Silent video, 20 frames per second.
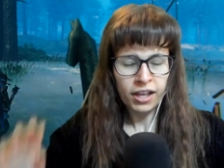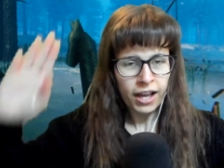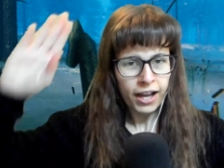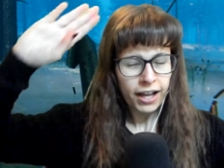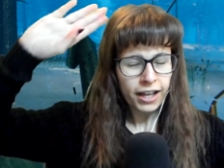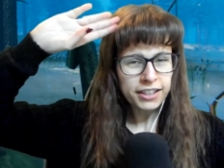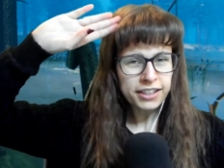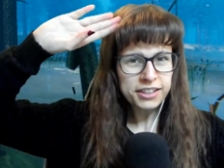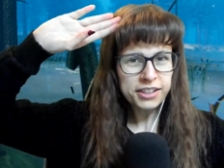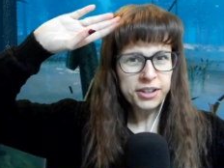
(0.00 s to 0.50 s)

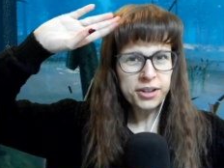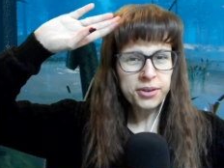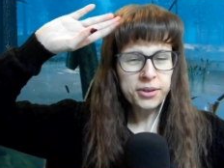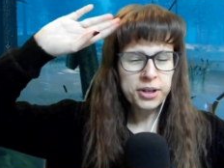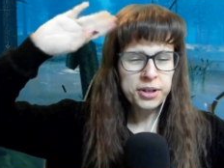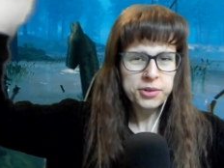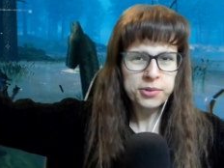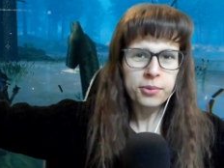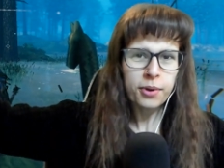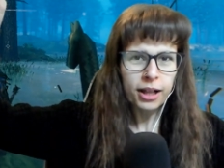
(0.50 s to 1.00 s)
Hello
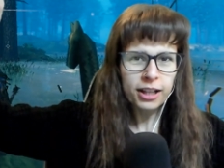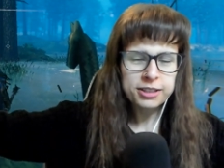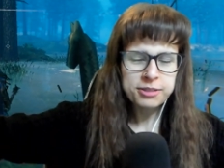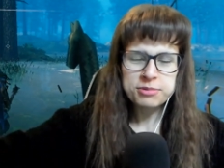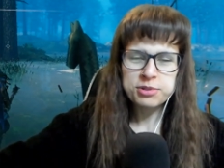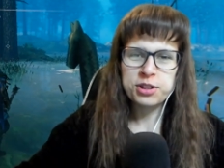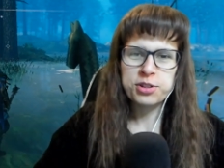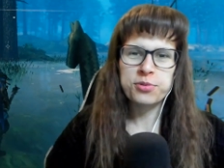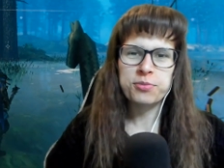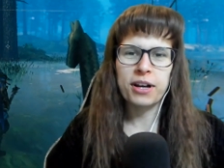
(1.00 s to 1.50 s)
and welcome
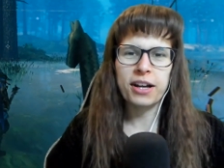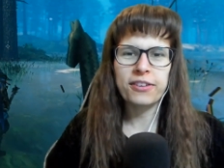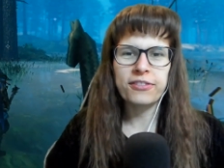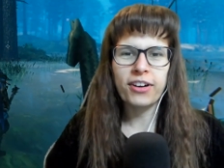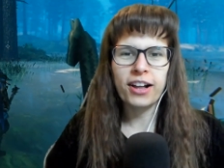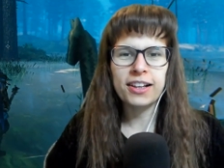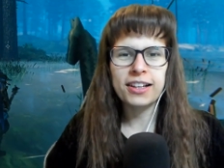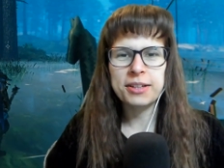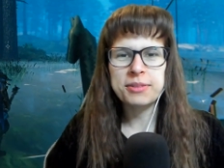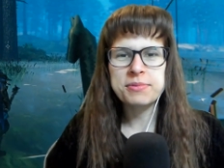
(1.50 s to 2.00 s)
to my
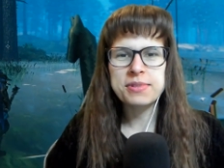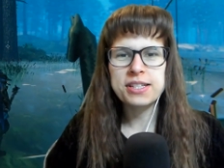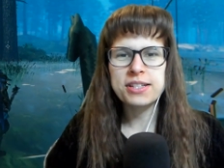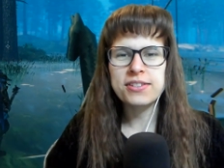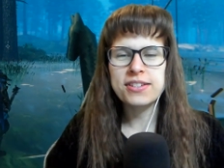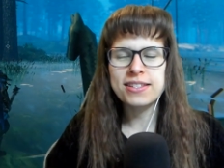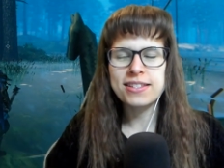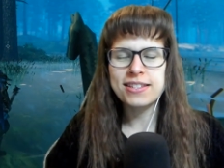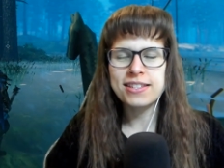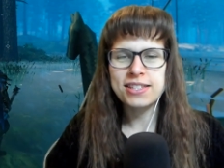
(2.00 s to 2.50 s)
Valheim
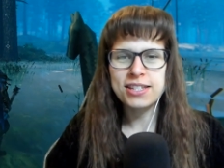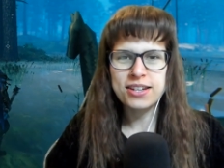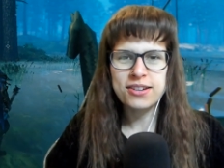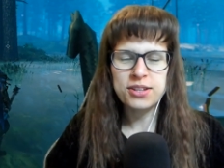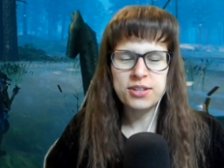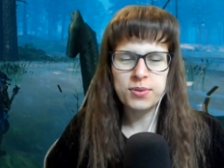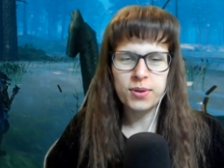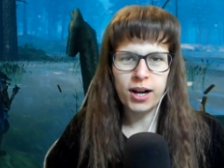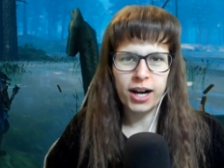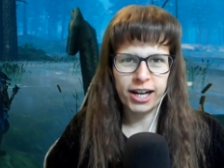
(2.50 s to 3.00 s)
series, the
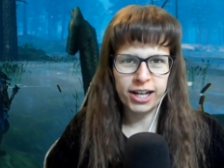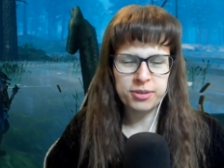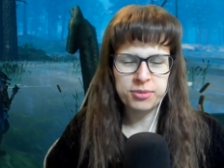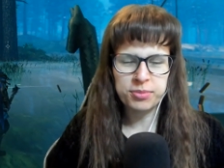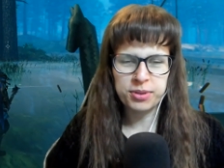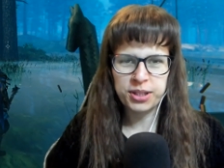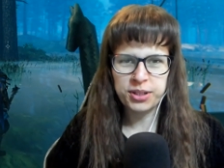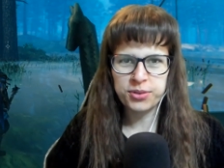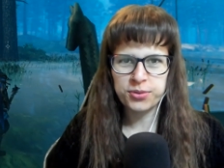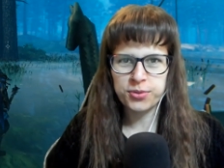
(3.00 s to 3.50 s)
series where I'm
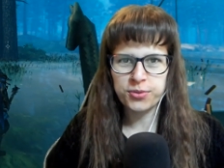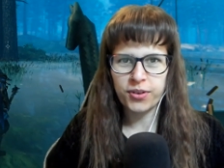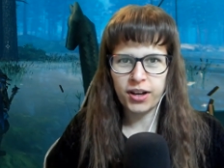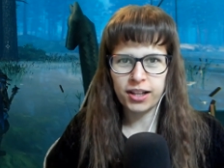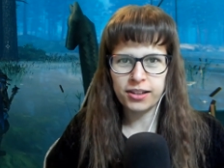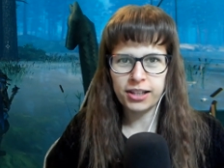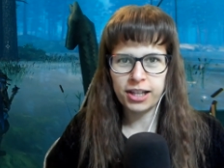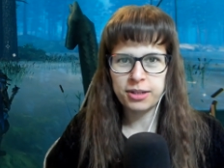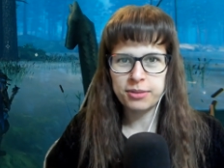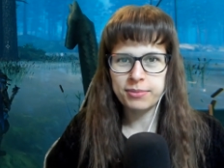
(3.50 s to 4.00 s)
playing through
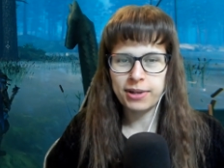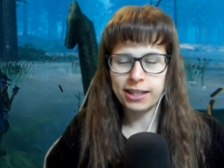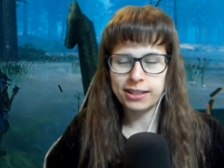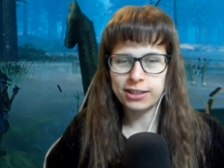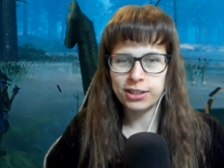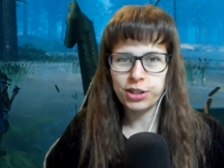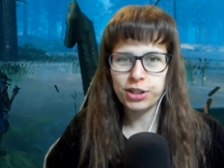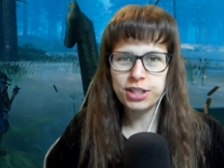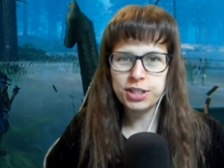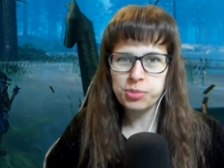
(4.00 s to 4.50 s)
Valheim and
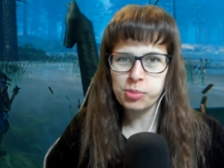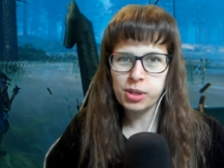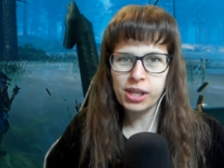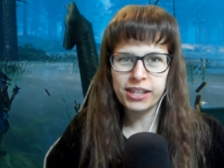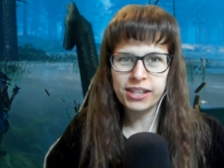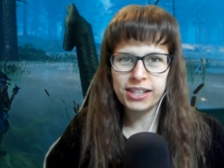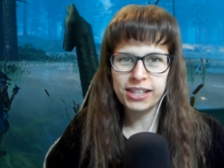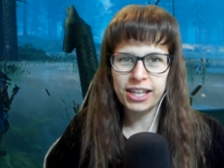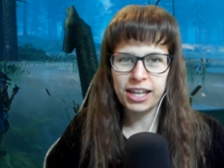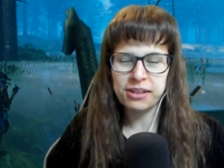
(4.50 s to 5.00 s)
learning to play
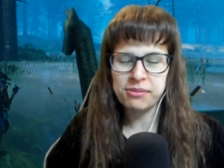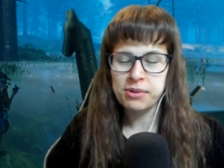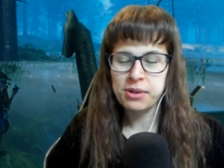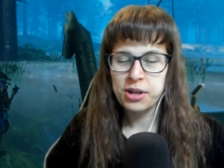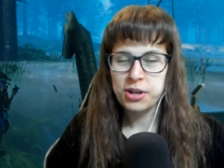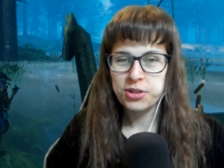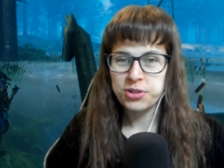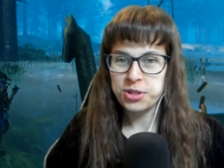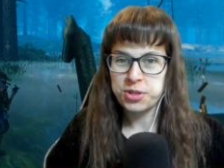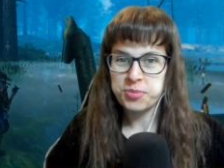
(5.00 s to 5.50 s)
the game
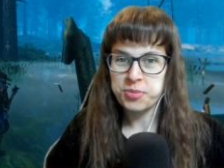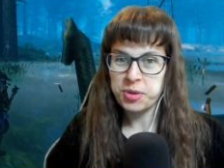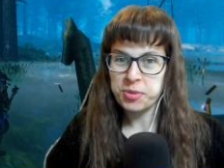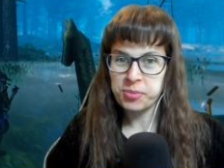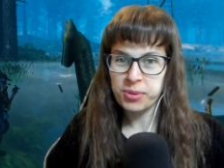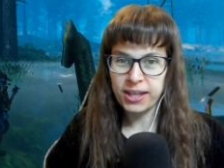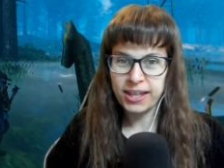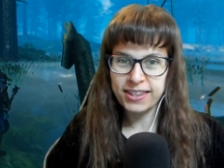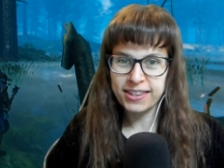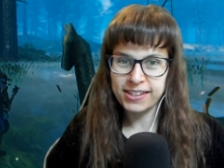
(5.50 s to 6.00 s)
just by
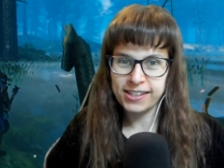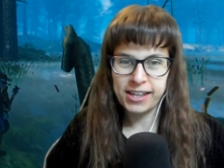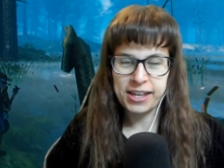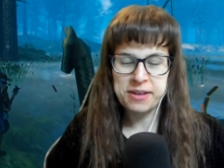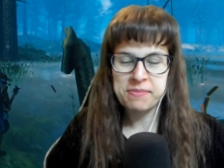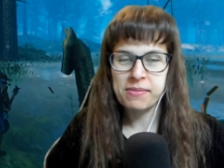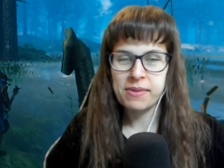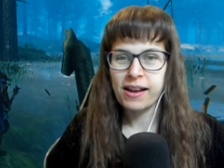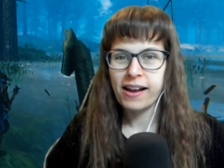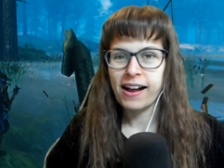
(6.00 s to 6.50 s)
playing the
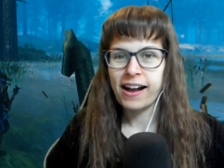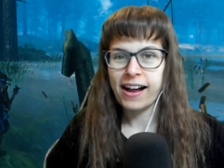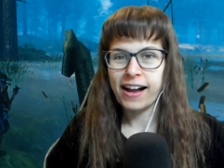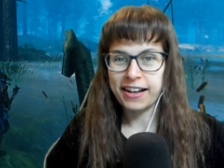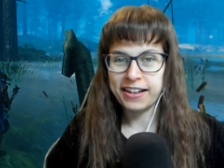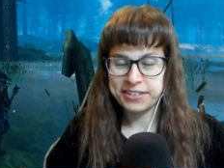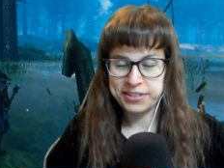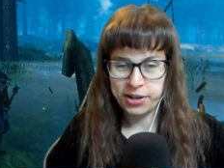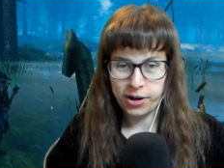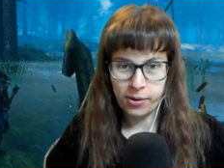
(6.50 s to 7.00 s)
game
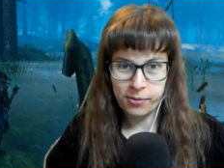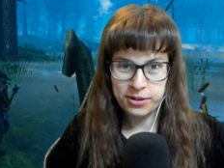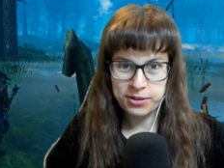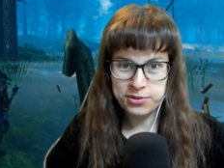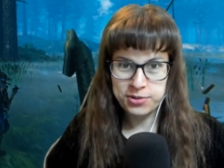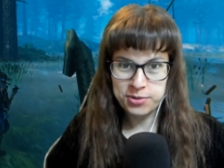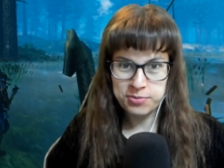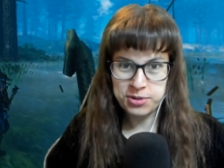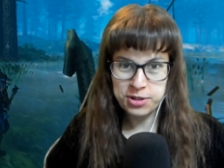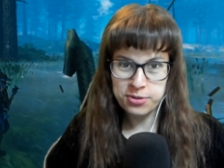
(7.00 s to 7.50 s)
and comments
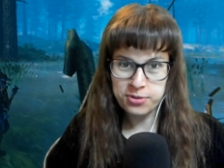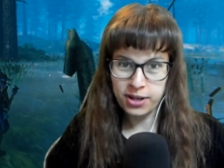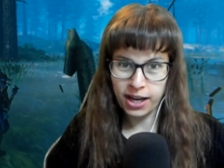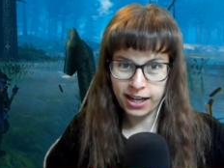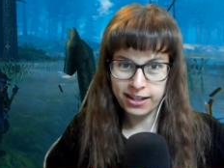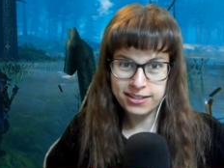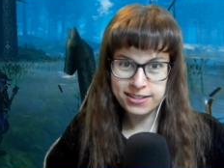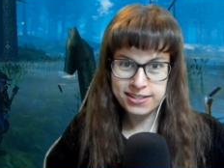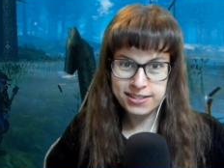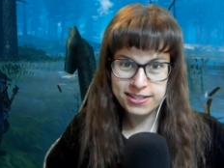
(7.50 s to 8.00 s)
from you
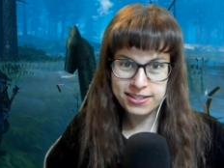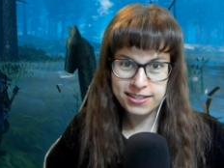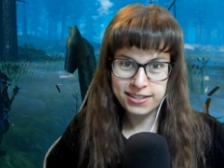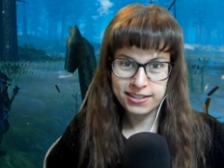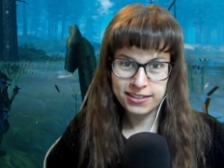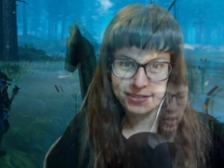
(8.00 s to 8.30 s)
guys.